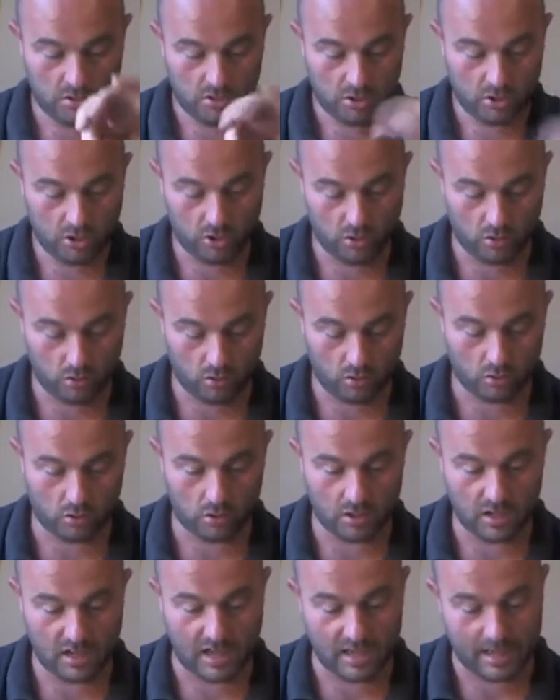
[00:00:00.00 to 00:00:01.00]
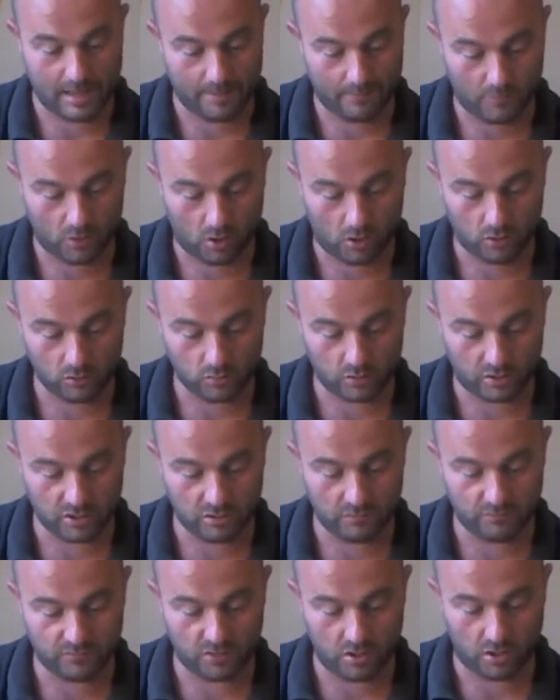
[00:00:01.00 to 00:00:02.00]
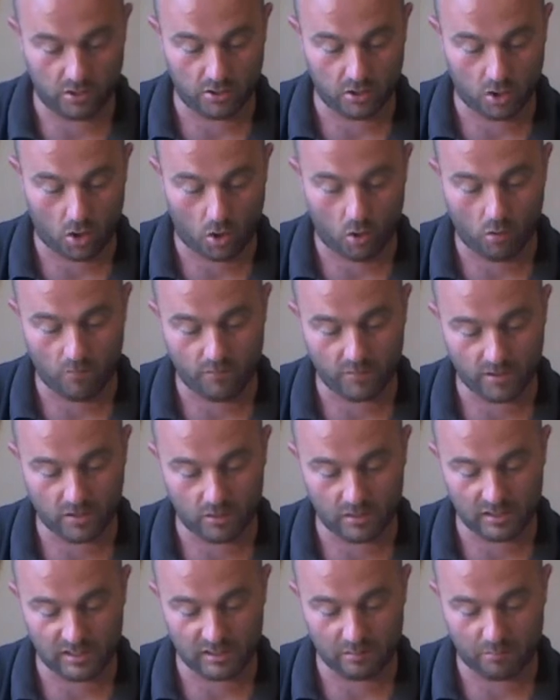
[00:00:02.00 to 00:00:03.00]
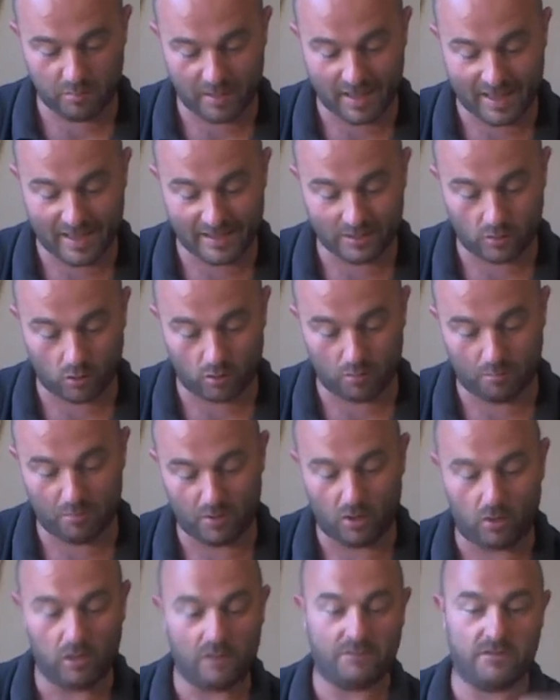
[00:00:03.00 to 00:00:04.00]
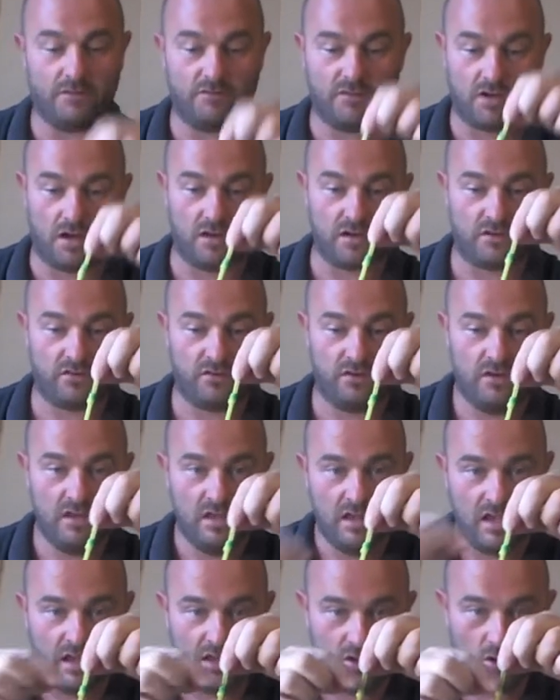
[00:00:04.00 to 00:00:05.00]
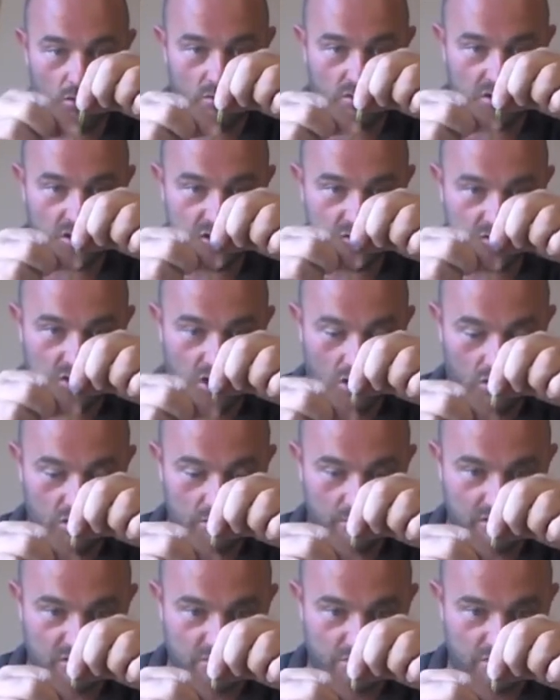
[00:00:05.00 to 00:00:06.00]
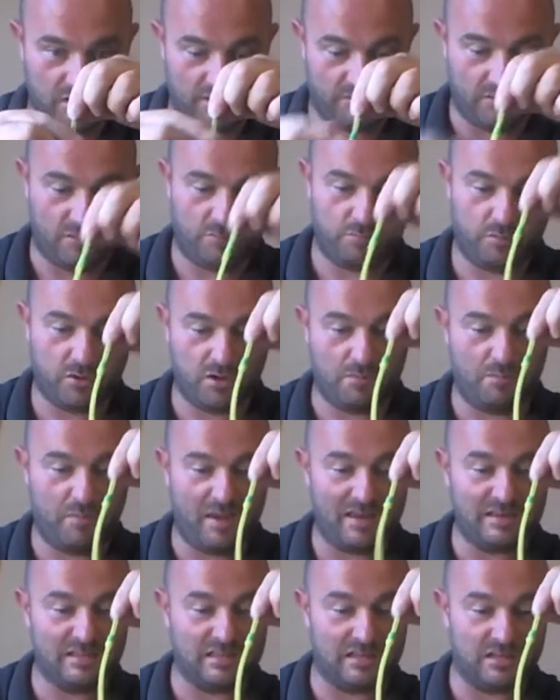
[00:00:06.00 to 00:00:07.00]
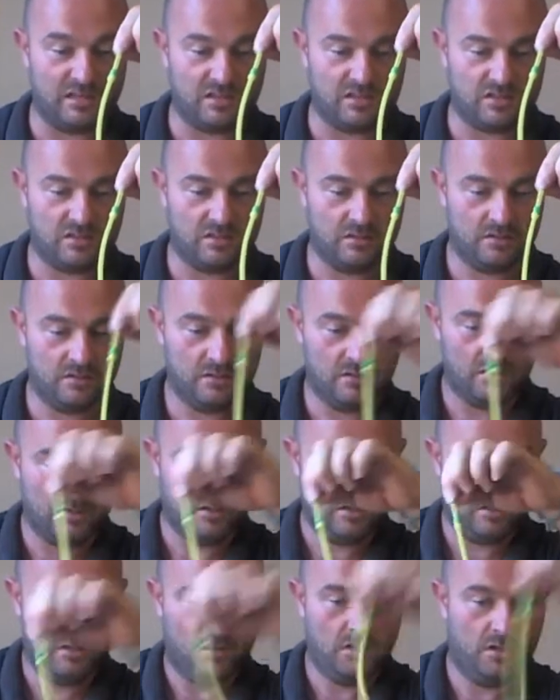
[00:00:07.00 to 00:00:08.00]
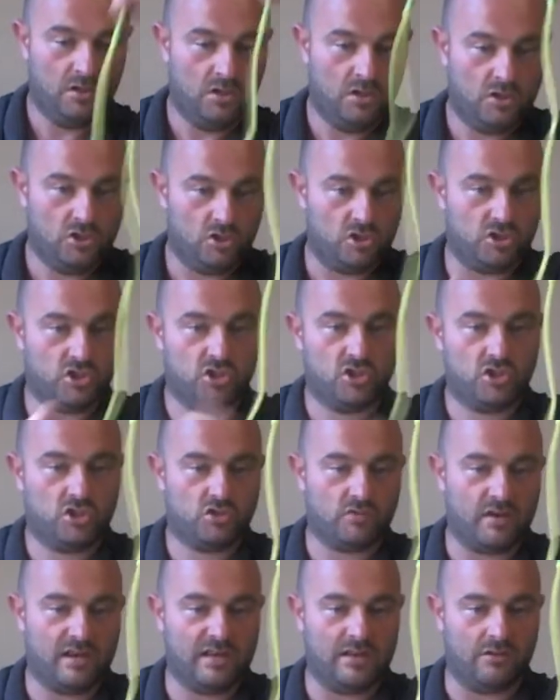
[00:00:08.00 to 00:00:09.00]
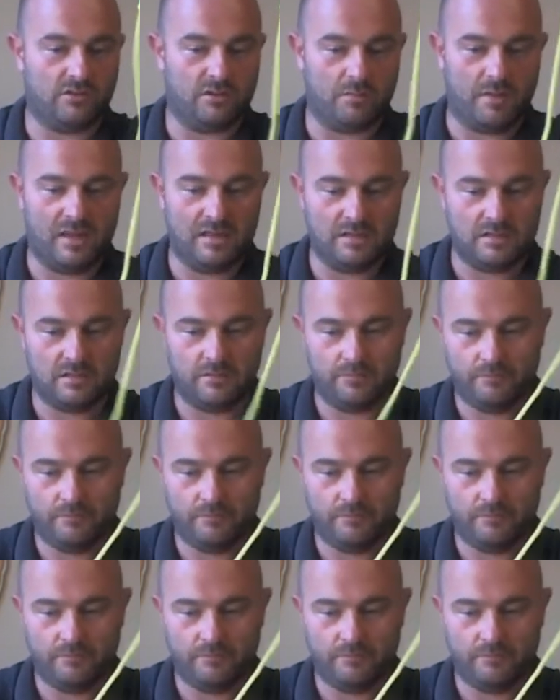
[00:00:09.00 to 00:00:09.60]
what you've done over your little bag or a bowl if you've got it, and all we're going to do is hold them, and if you put a bend in it, just straighten out the bend,